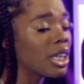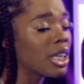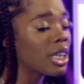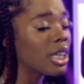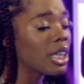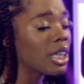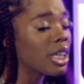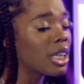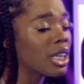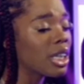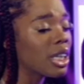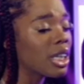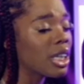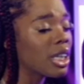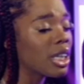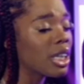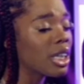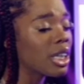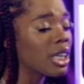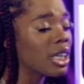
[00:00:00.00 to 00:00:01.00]

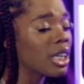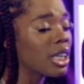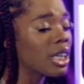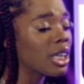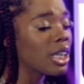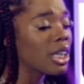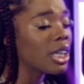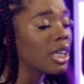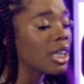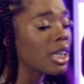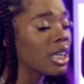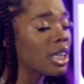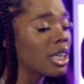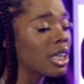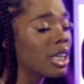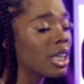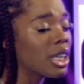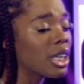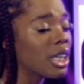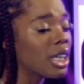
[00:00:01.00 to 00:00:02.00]

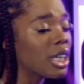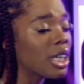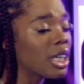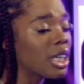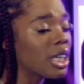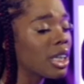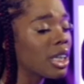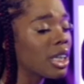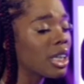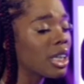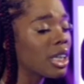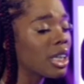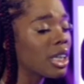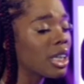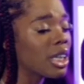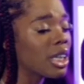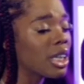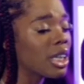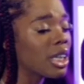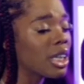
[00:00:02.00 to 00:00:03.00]

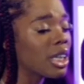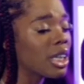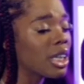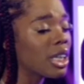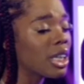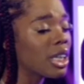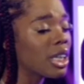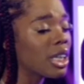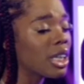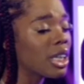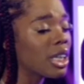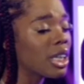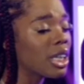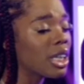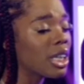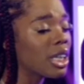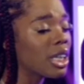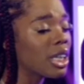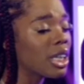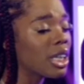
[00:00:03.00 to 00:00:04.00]

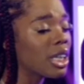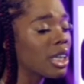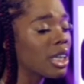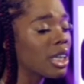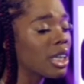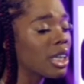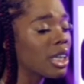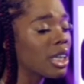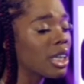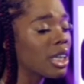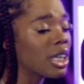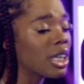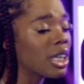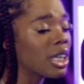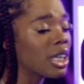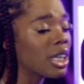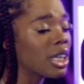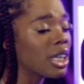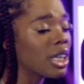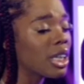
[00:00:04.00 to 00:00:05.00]

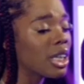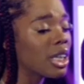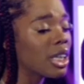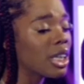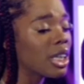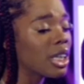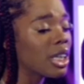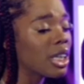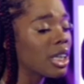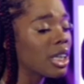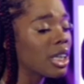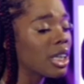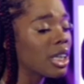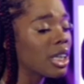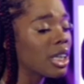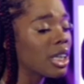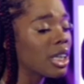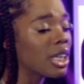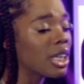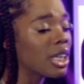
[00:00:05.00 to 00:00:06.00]

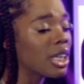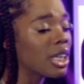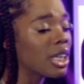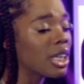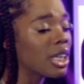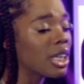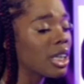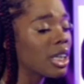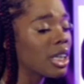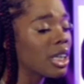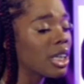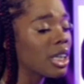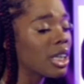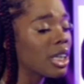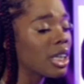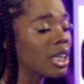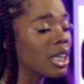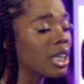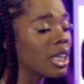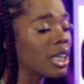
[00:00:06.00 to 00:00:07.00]

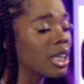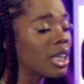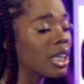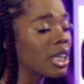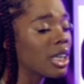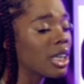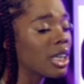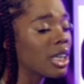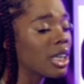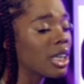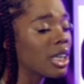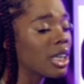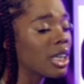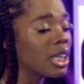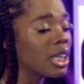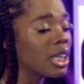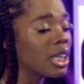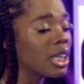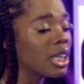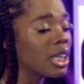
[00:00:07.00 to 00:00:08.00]
[no speech]